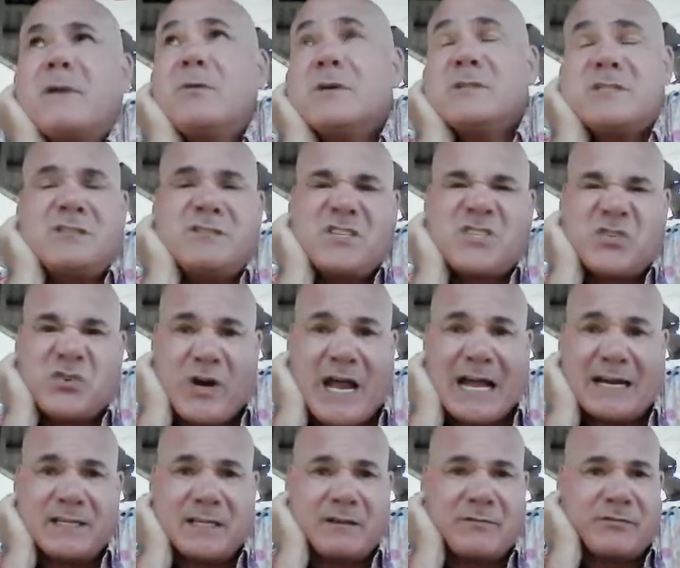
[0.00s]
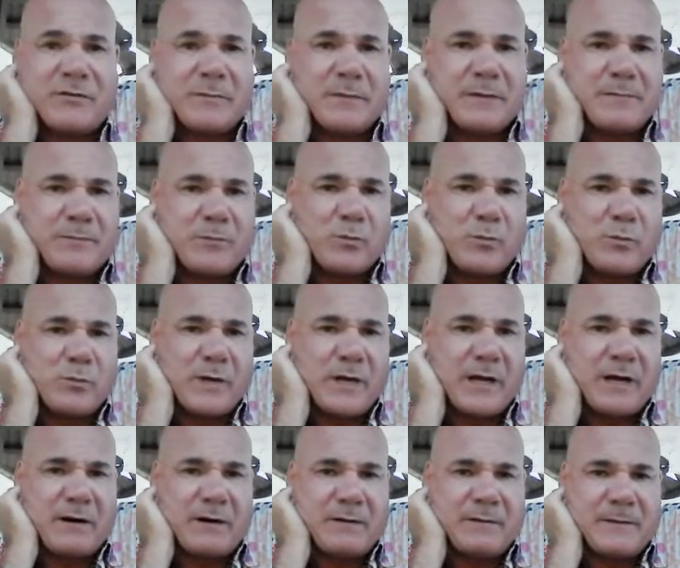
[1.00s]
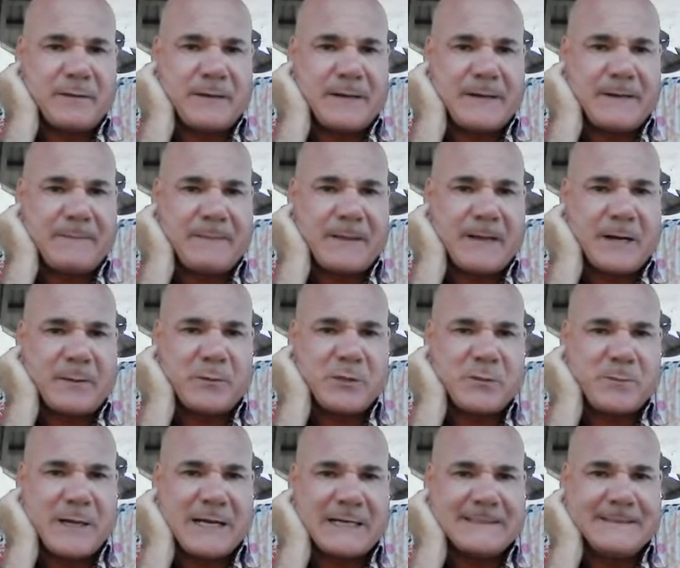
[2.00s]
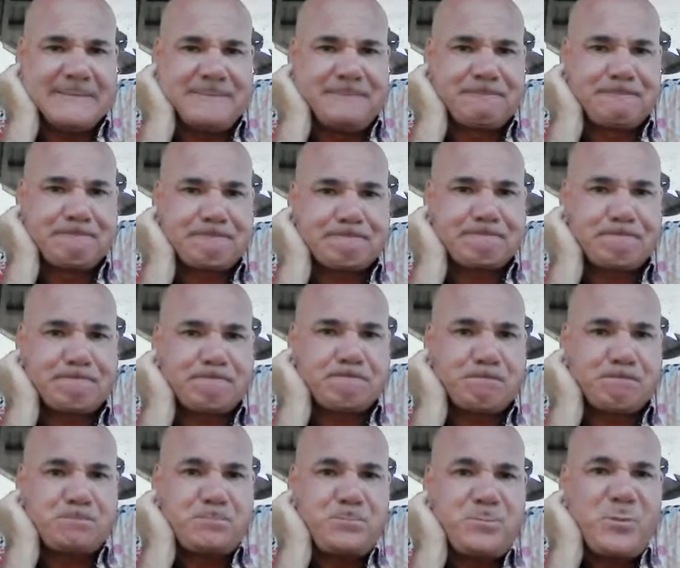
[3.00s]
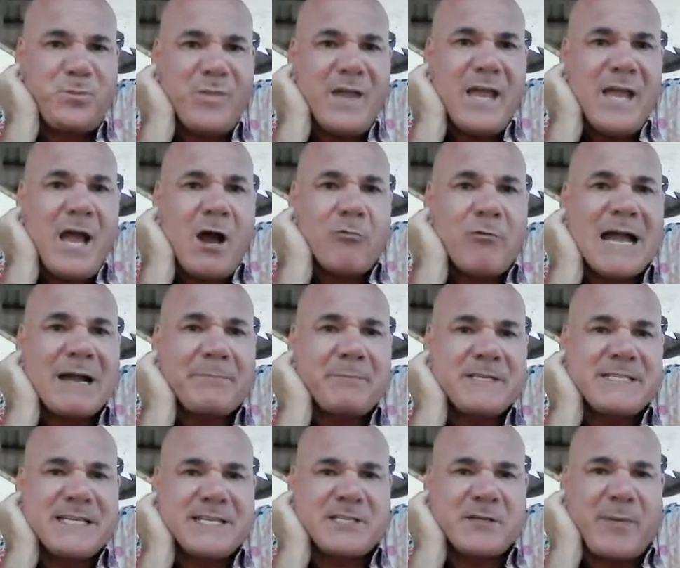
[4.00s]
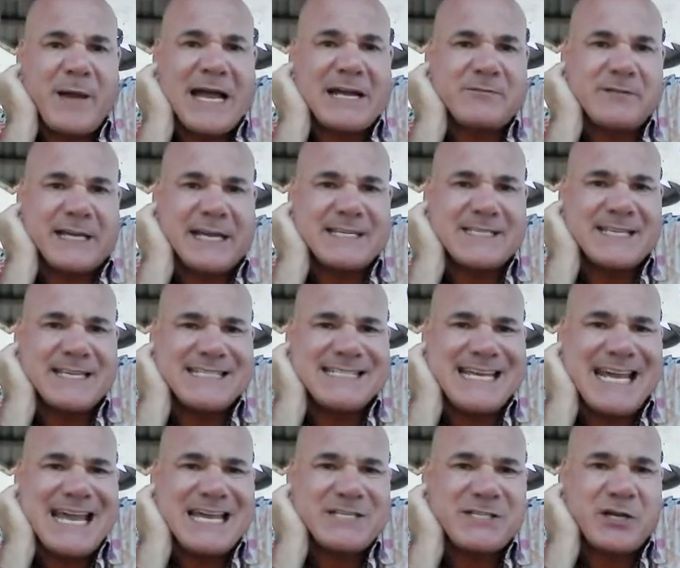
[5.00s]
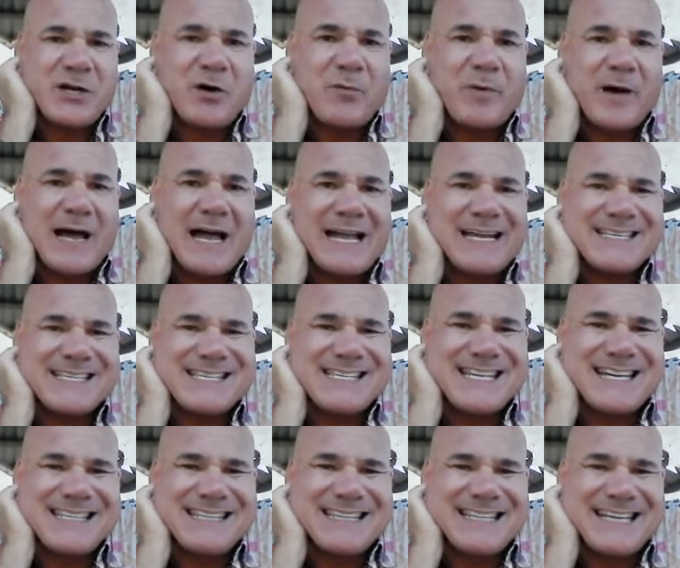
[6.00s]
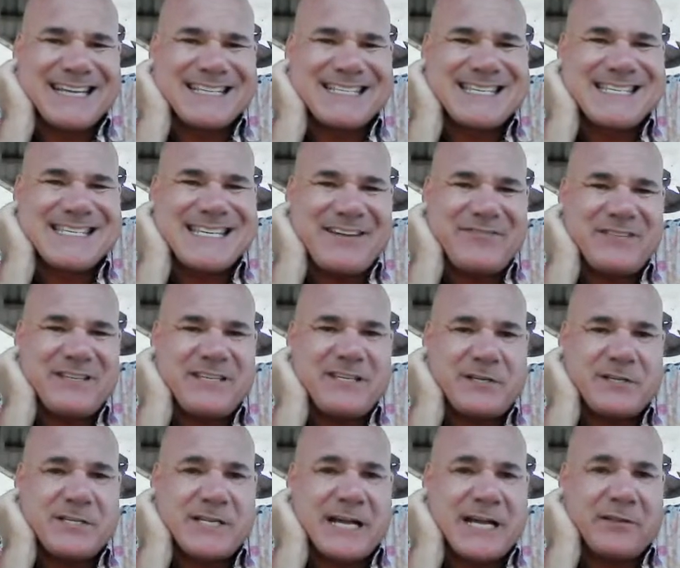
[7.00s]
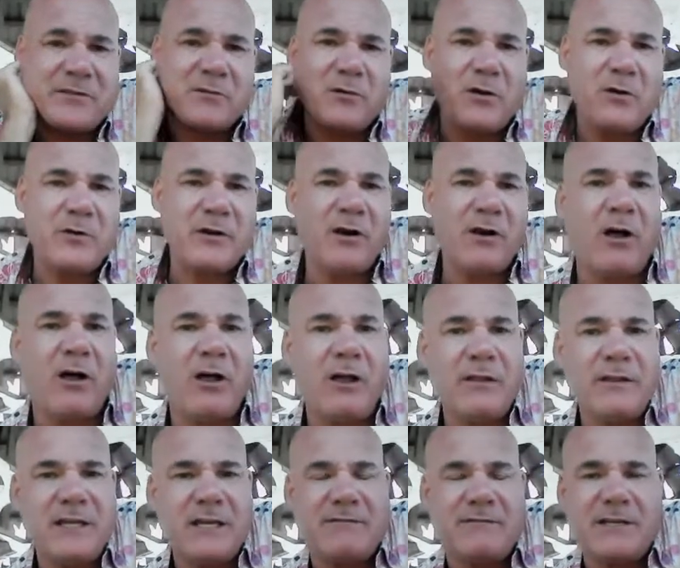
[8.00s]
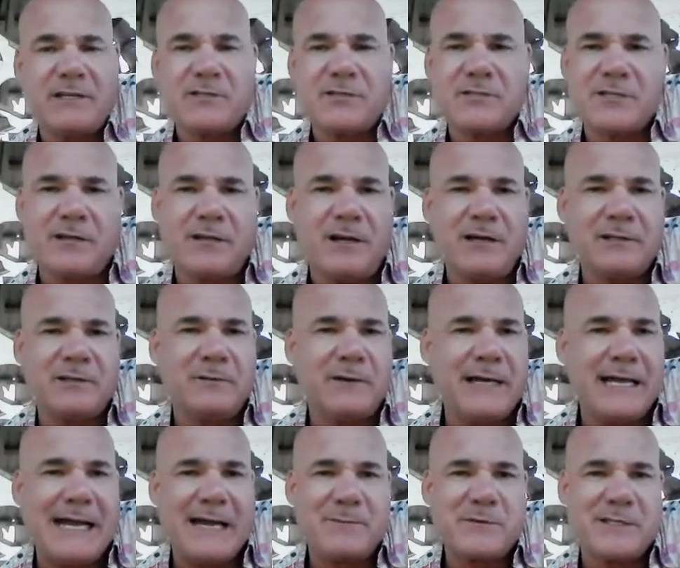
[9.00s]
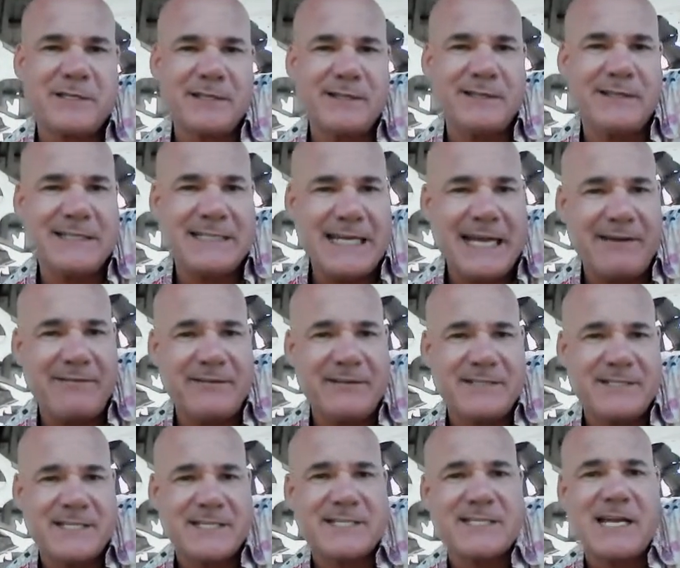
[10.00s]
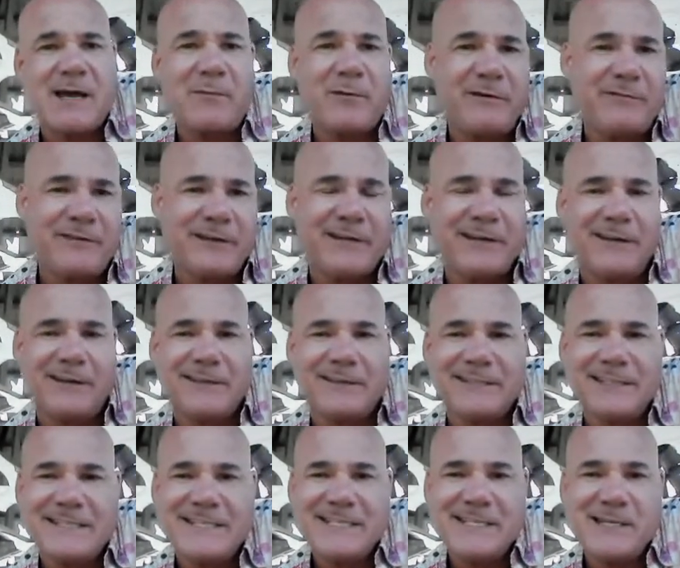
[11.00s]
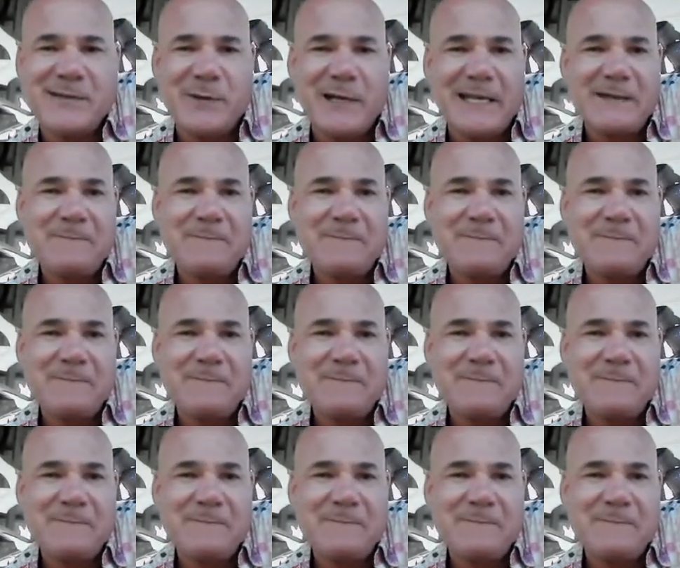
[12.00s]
was distracting from a air perspective. Rockman says to Patrick, as the days go by and suddenly it's 7 years down the road and all the adventures along the way. Absolutely. David Somerville. Good to see you.